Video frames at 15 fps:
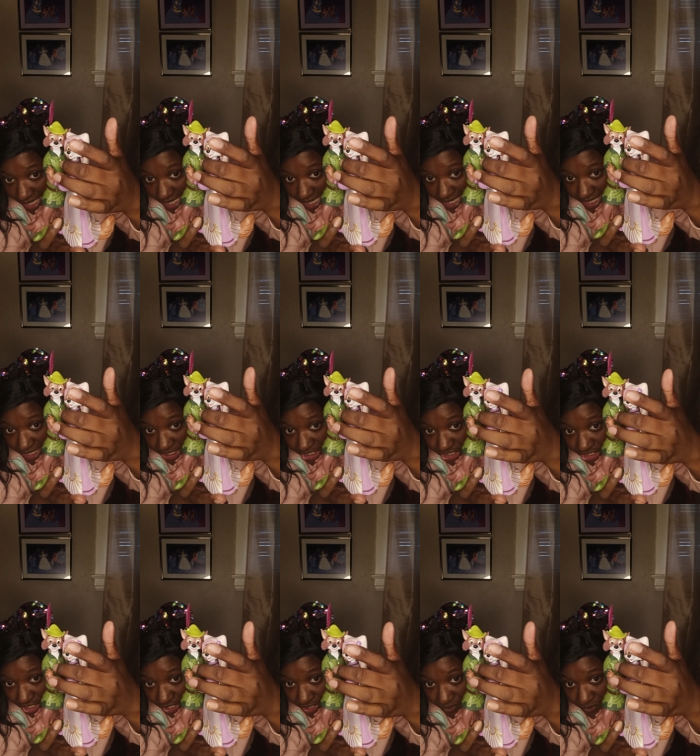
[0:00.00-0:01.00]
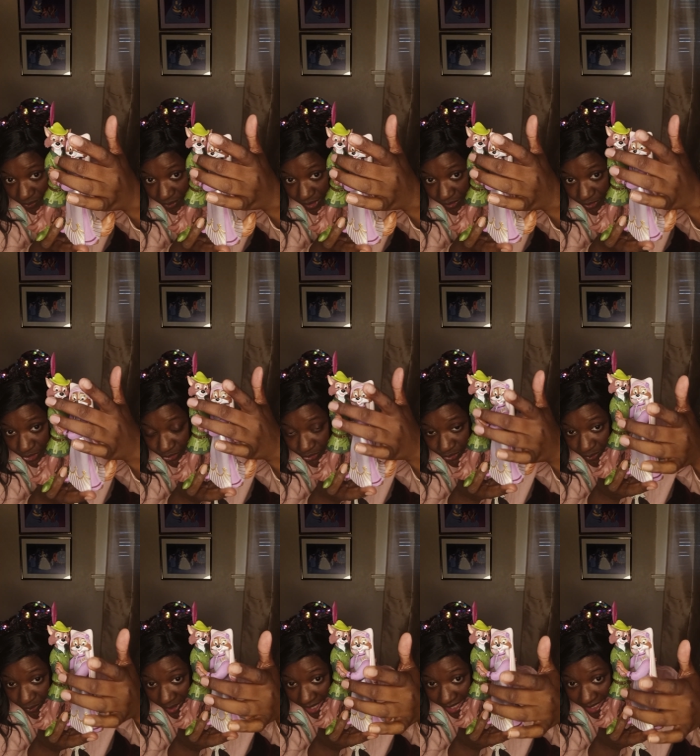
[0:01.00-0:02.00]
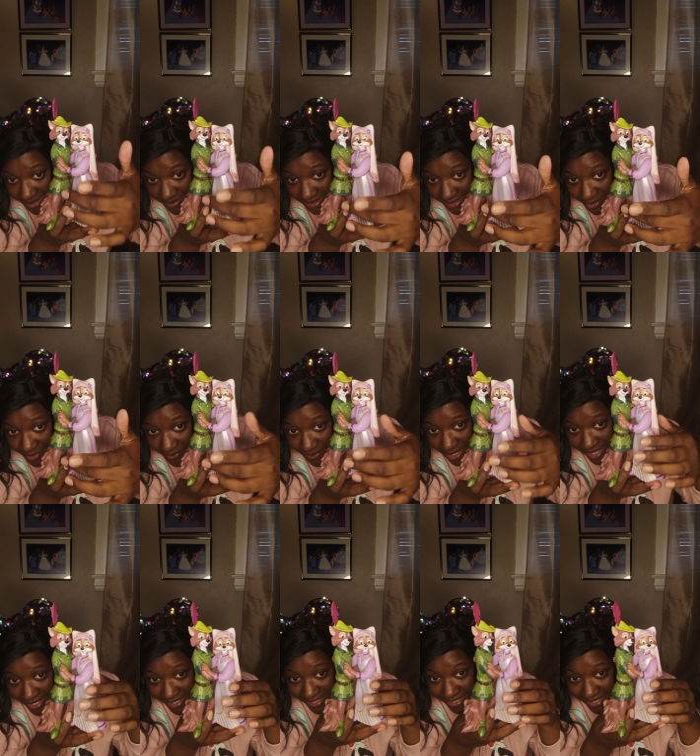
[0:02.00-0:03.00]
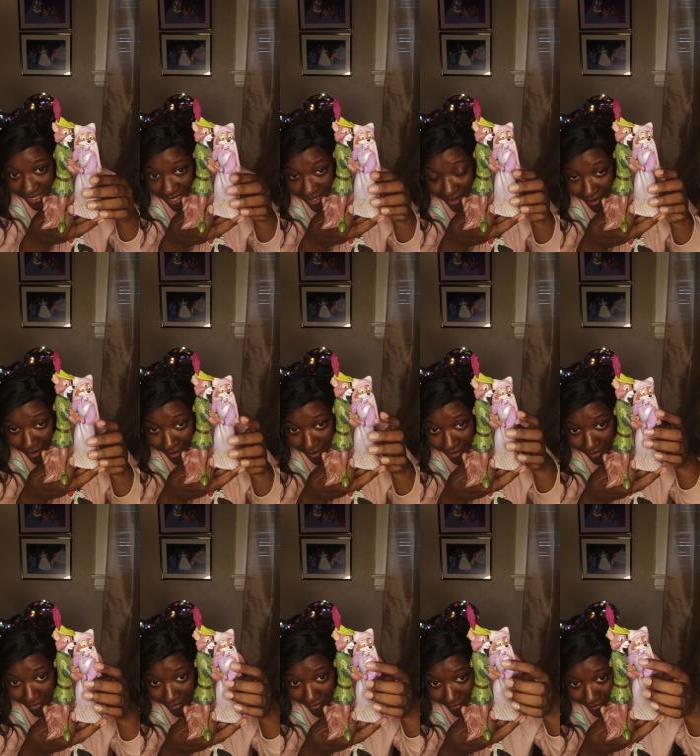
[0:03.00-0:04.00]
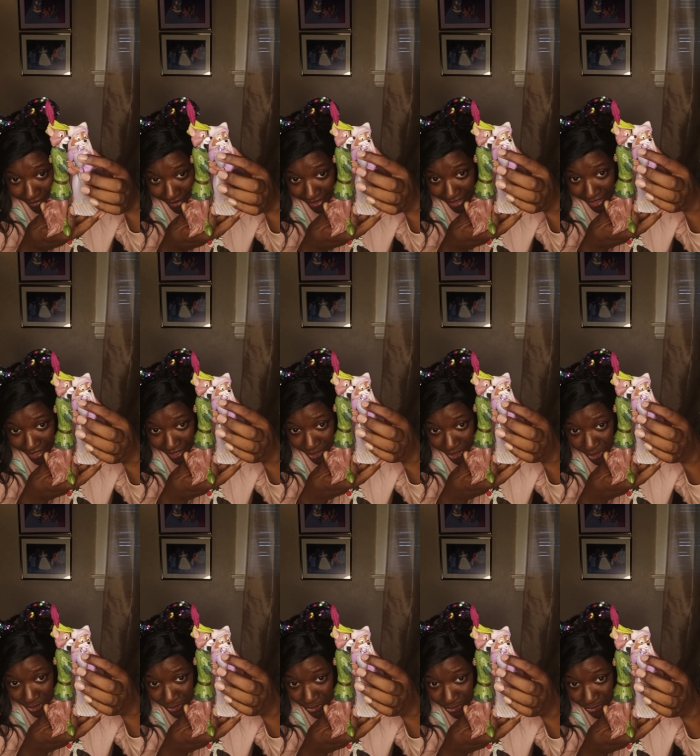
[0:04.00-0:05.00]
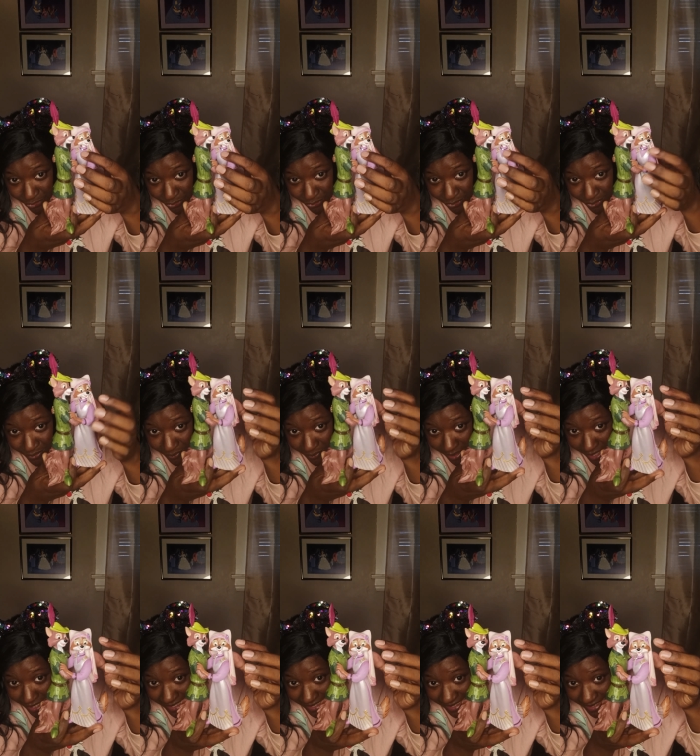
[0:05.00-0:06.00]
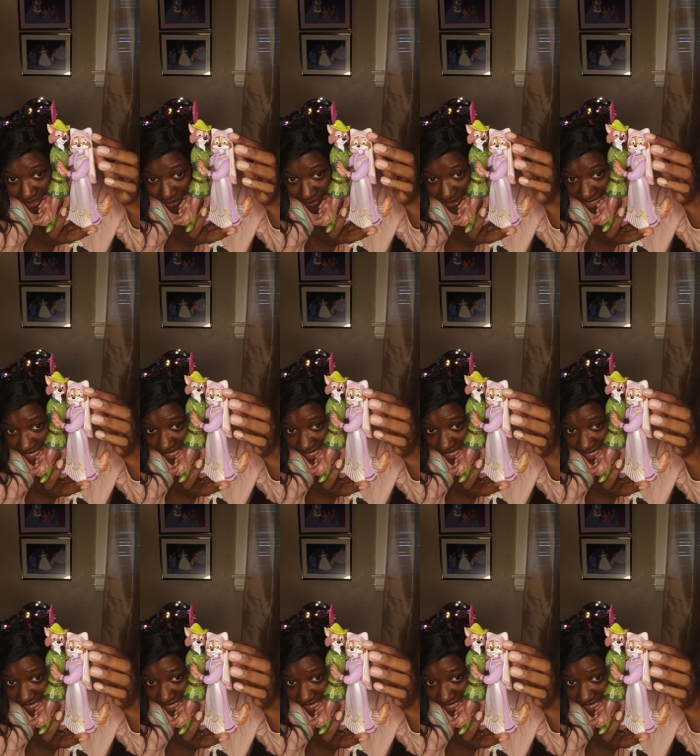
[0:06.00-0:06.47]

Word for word: And his shirt, real jewel rhinestone. Look at her and her jewel rhinestones.